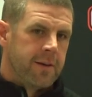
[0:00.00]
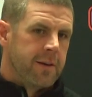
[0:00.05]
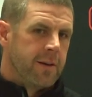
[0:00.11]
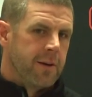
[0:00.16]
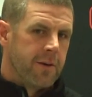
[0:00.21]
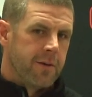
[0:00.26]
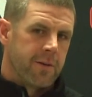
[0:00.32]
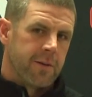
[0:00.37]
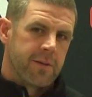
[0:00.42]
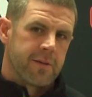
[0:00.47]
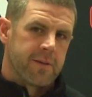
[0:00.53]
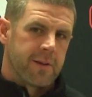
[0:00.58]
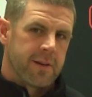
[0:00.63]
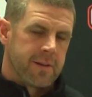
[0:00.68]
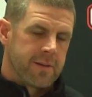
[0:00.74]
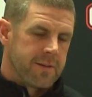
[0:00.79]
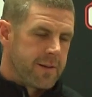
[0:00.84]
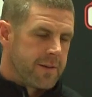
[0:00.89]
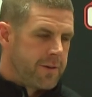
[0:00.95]
you know, there's
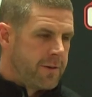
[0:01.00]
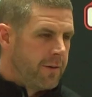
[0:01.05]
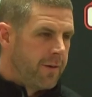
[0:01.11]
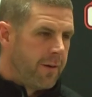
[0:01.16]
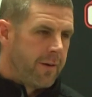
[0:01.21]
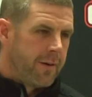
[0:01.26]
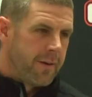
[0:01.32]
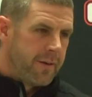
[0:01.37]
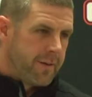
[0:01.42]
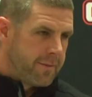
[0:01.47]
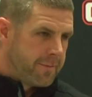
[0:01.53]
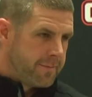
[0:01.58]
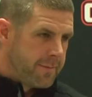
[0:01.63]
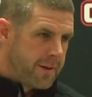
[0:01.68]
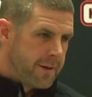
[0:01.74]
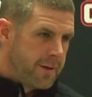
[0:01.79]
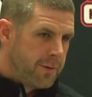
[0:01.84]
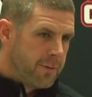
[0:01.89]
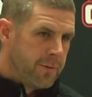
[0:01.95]
things that you learn,
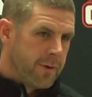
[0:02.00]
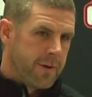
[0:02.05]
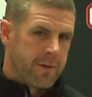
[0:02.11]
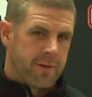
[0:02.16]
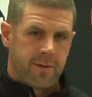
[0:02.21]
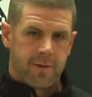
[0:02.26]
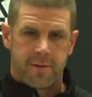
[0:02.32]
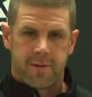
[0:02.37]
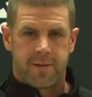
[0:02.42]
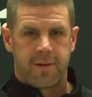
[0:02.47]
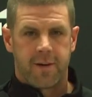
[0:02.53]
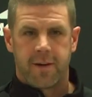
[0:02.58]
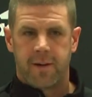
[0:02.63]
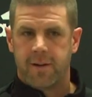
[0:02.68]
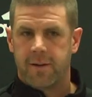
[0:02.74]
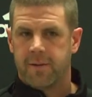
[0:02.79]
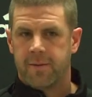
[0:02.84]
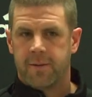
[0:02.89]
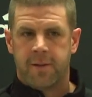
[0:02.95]
you know, whether it's,
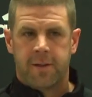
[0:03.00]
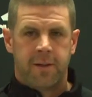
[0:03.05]
hey,